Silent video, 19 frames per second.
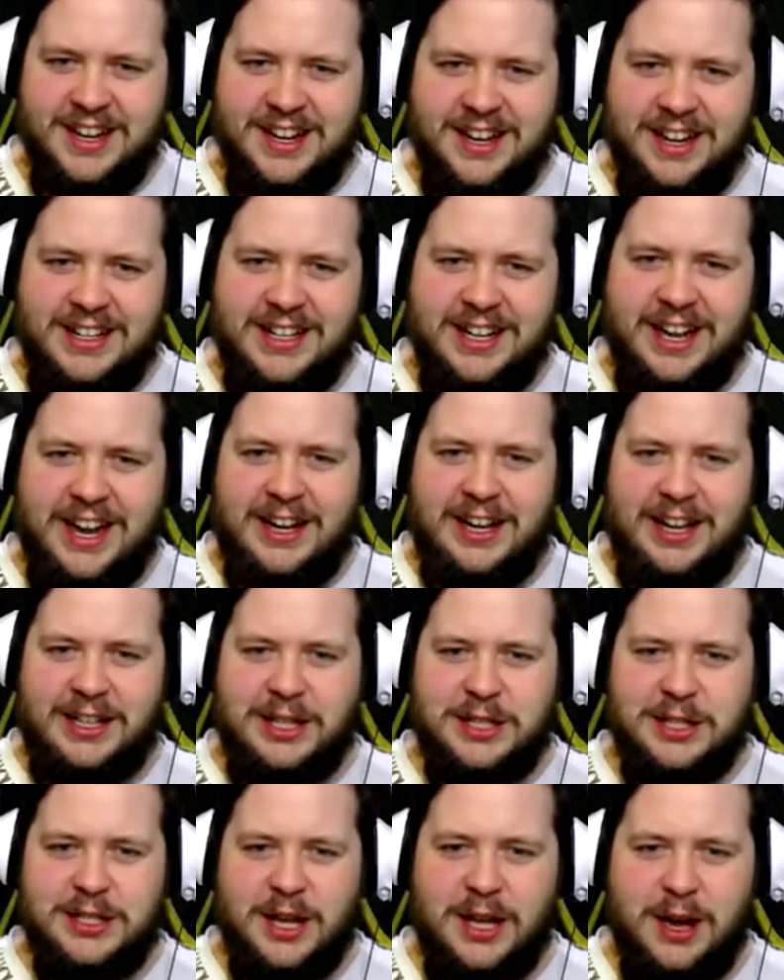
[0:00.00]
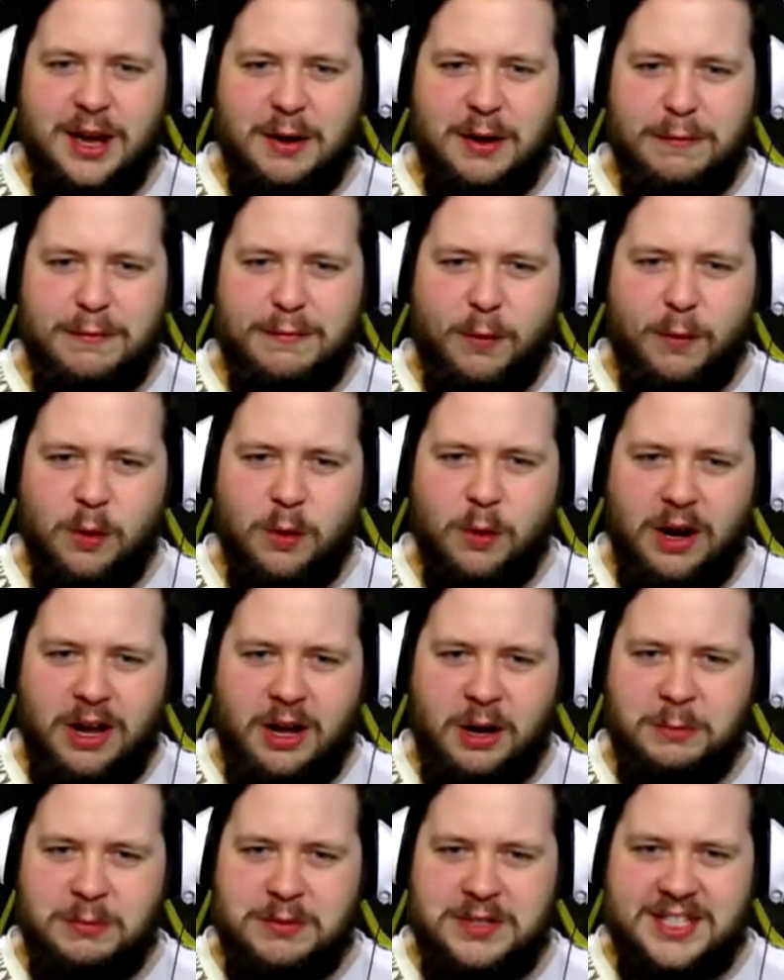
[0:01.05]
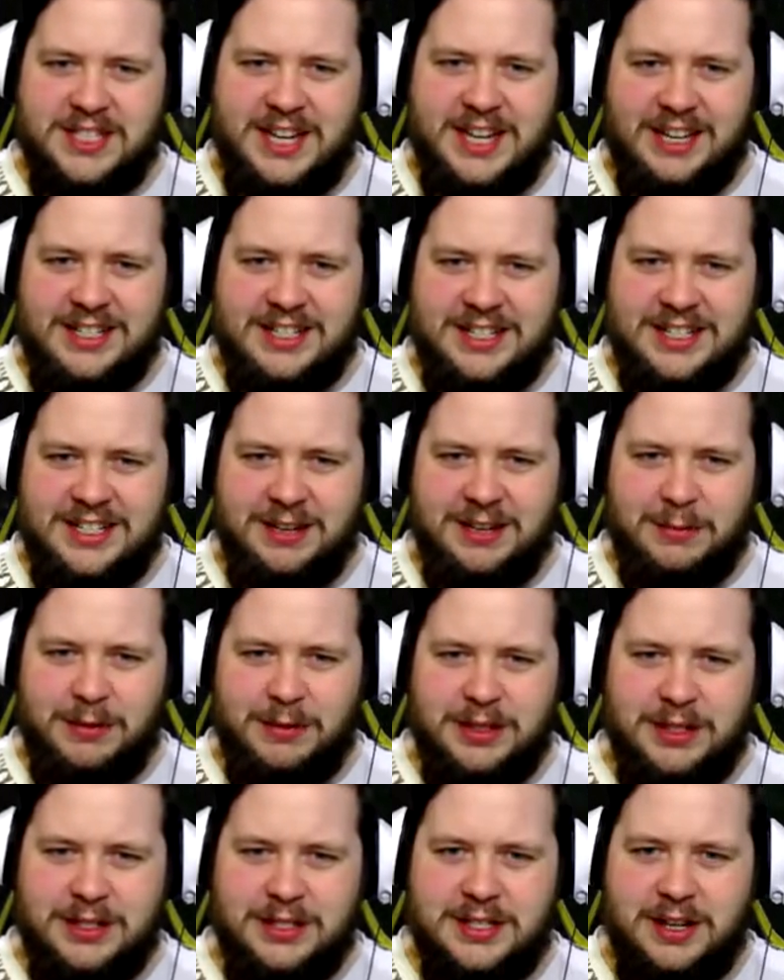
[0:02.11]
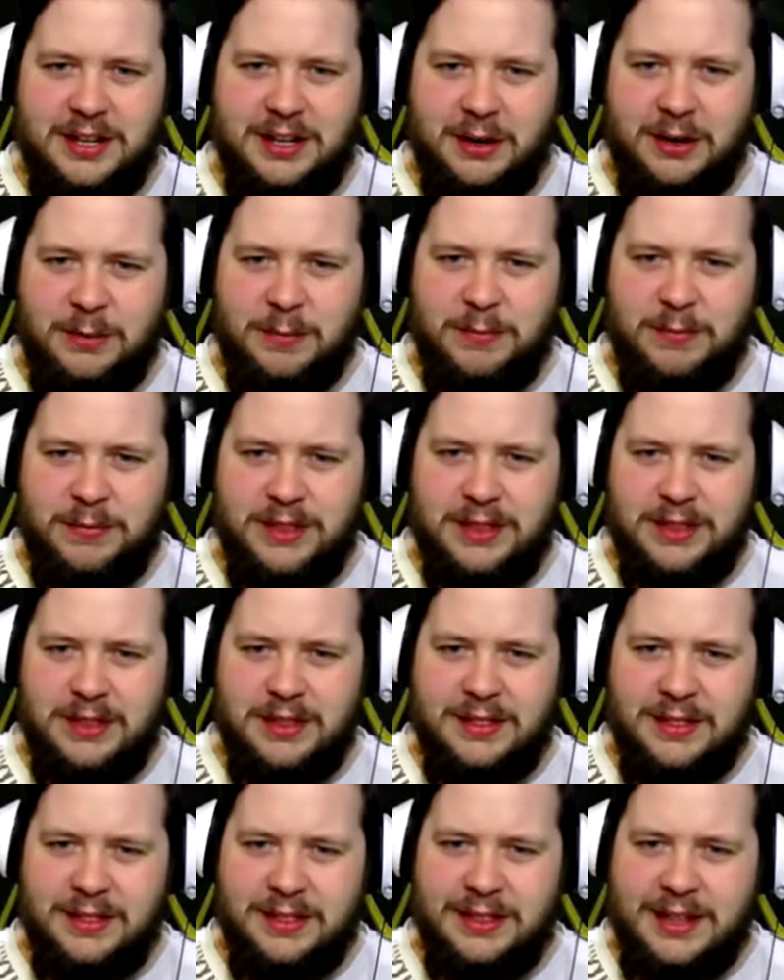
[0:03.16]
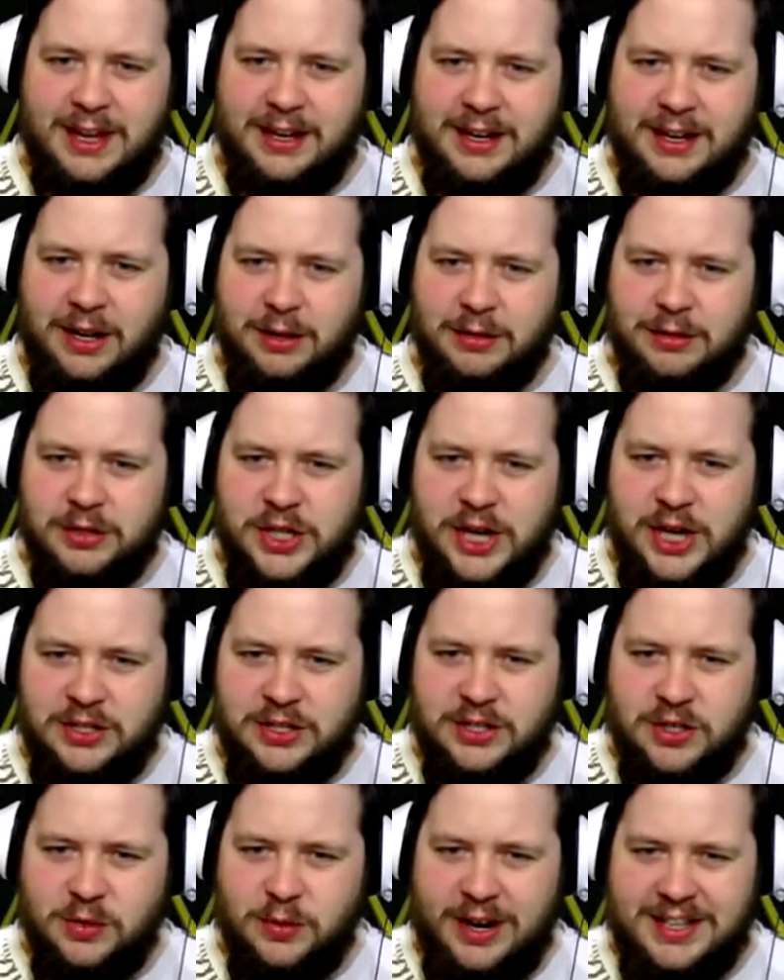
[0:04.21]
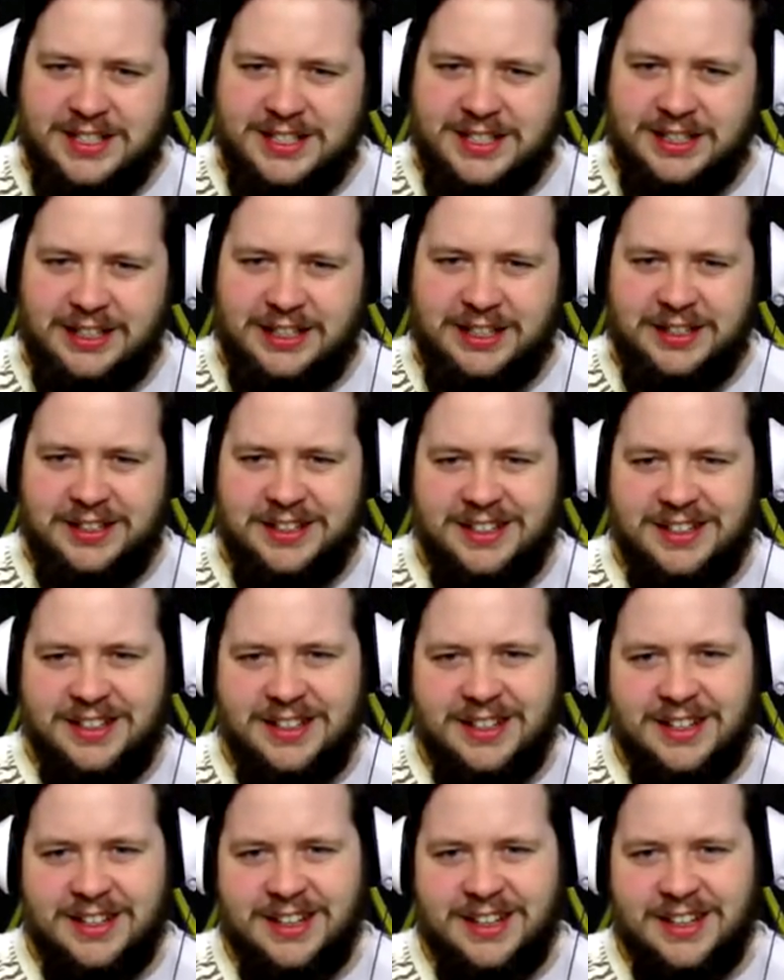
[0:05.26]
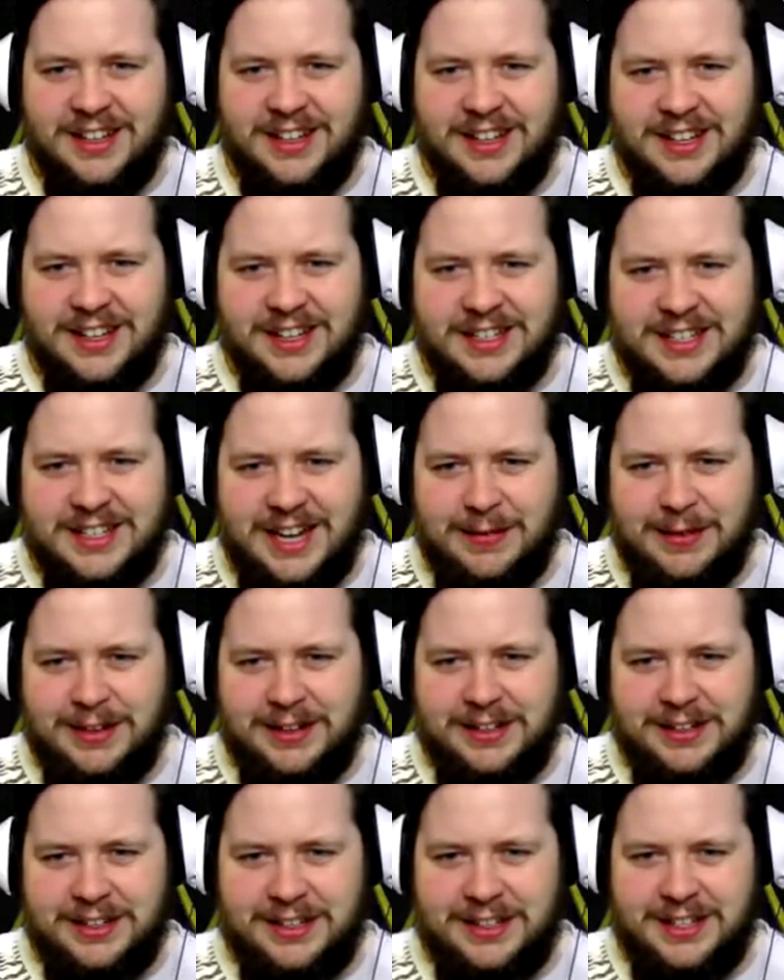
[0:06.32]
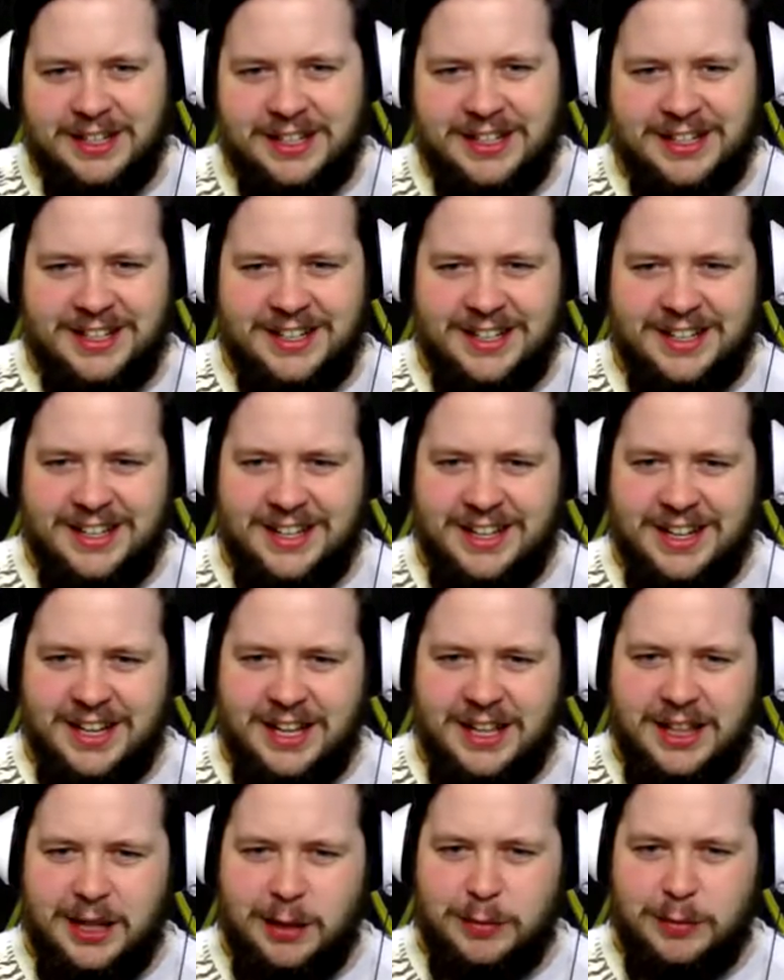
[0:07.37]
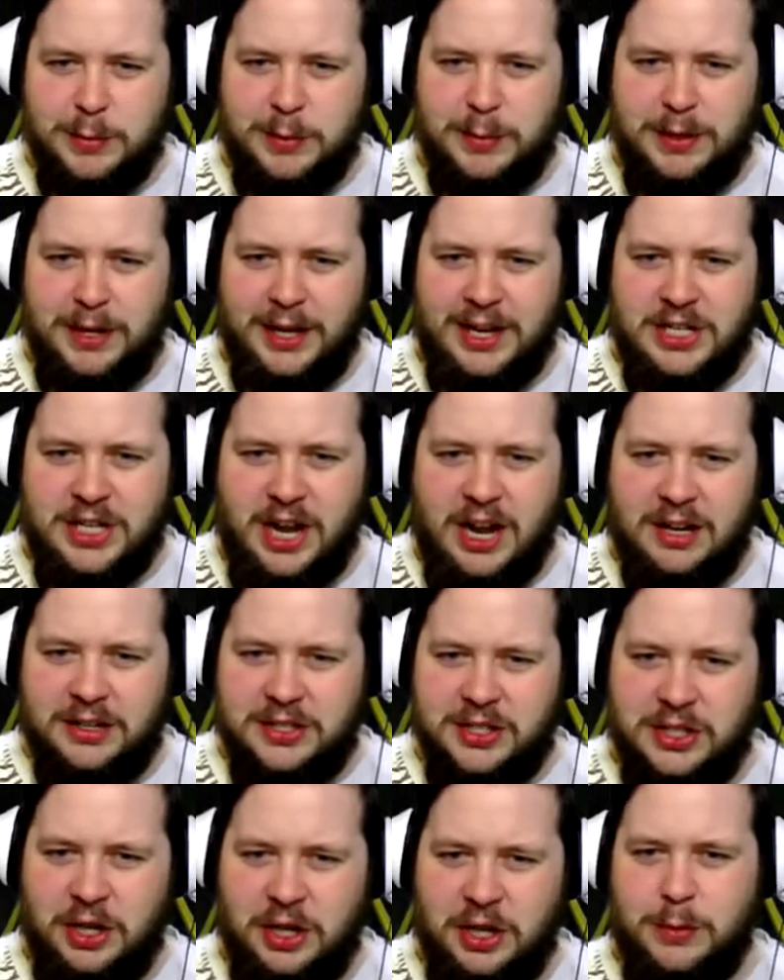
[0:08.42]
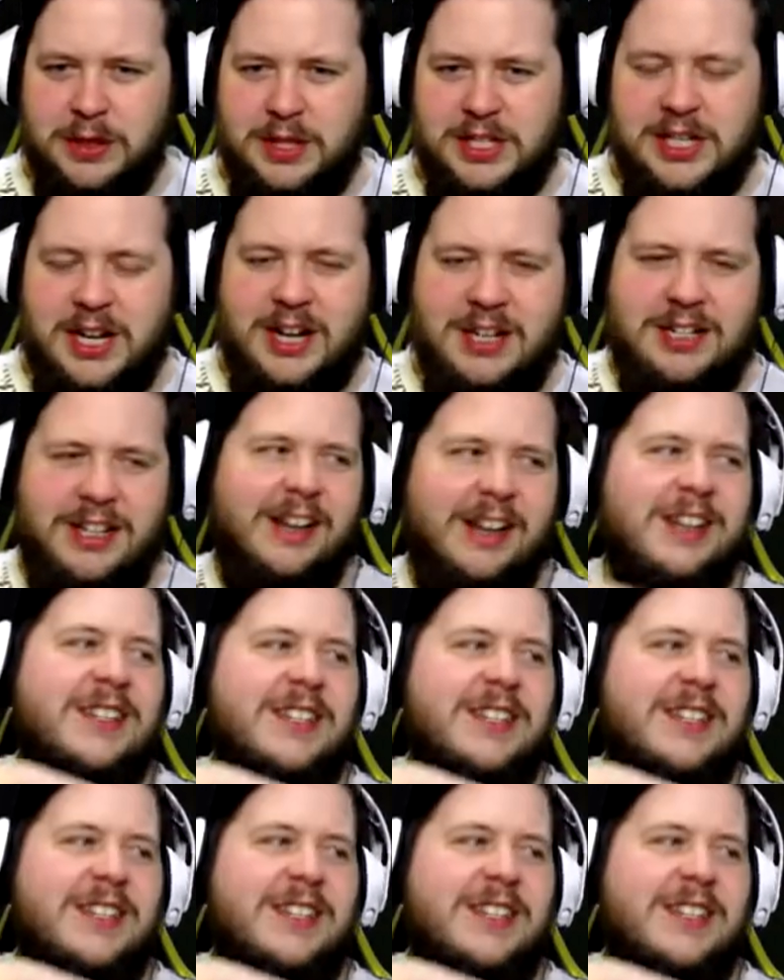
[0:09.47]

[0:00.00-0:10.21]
Yeah, I had, like, this four-armed skeleton with this... Oh, that color changed drastically. Damn it. There was supposed to be like a dark skull with a dark, like,